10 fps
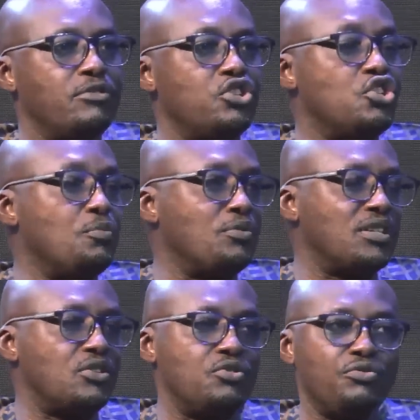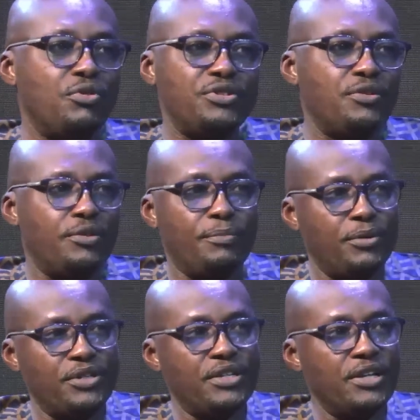distributed to the rest of the
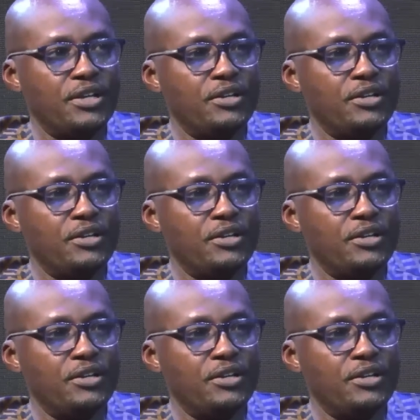body.